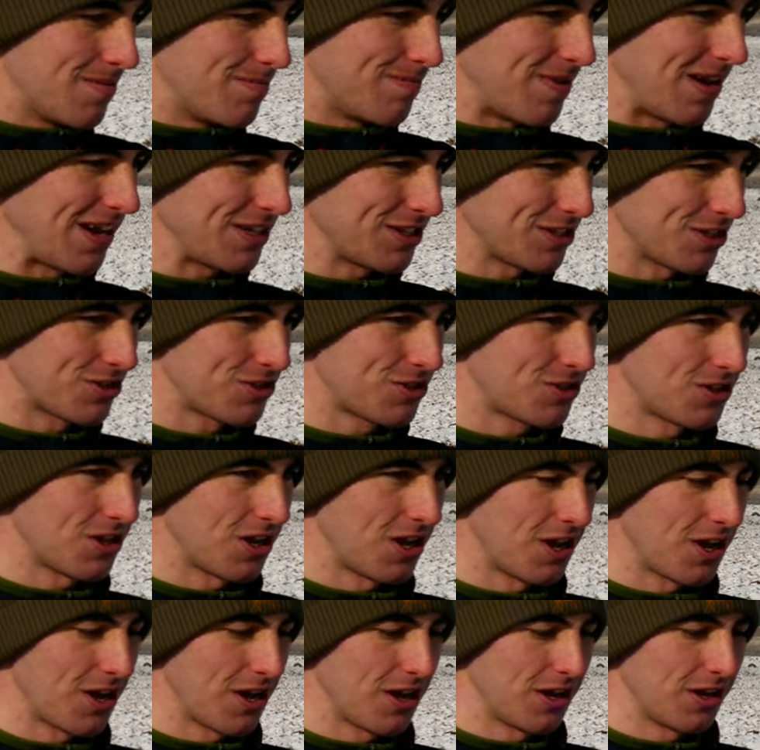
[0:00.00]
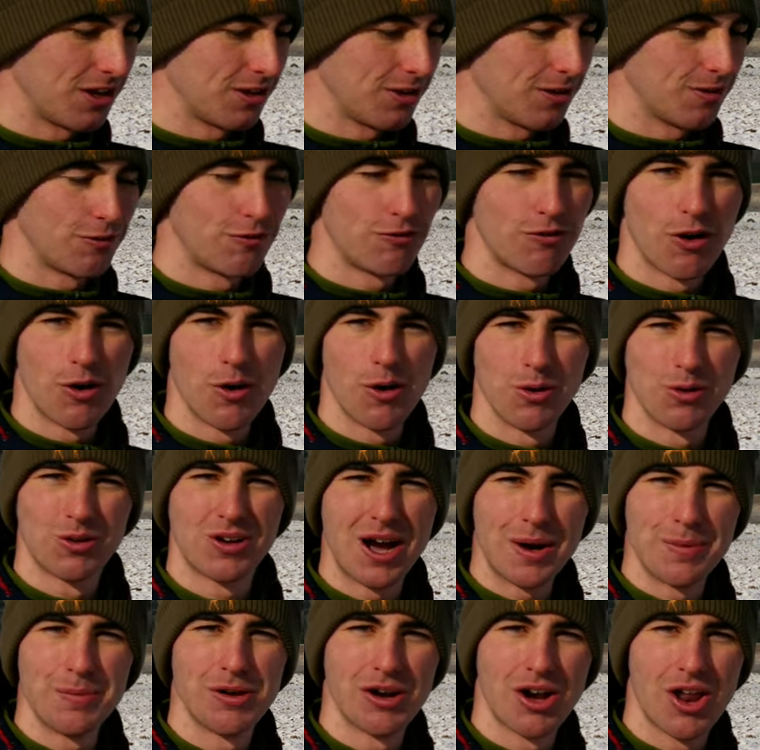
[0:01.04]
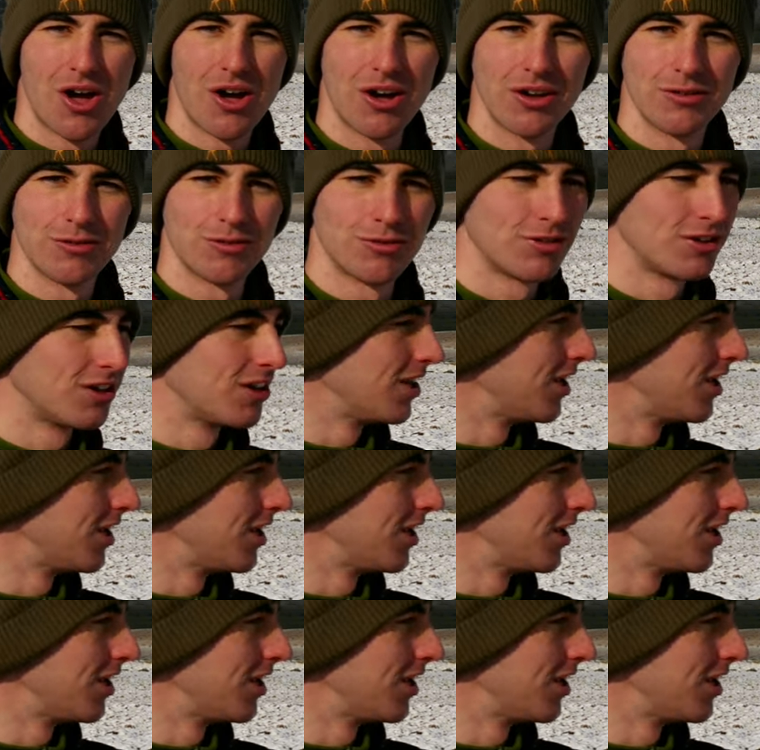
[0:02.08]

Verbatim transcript: make this uh, photo come alive.